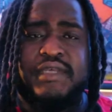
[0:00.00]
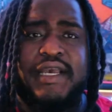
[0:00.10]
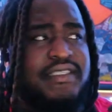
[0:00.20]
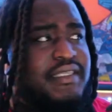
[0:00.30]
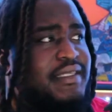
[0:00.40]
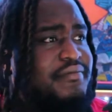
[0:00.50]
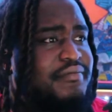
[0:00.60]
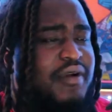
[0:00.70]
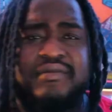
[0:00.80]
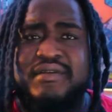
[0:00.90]

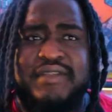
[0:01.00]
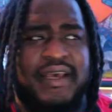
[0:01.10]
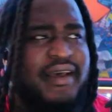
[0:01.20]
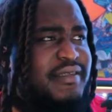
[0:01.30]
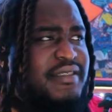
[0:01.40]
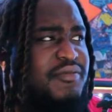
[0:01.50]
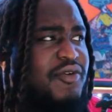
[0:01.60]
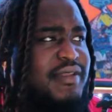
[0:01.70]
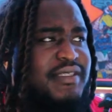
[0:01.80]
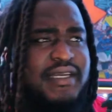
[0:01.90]
Excellent. Probably, then this is
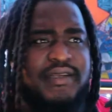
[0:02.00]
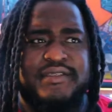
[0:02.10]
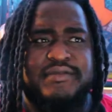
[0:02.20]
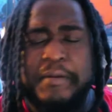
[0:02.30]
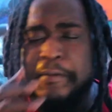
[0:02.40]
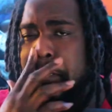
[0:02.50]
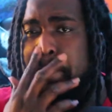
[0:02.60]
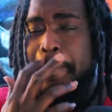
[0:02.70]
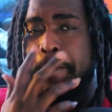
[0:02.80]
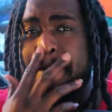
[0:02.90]
more than 10. This is probably a
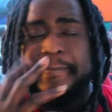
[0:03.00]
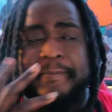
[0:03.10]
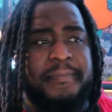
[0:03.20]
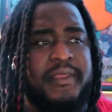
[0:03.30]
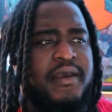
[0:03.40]
number 11.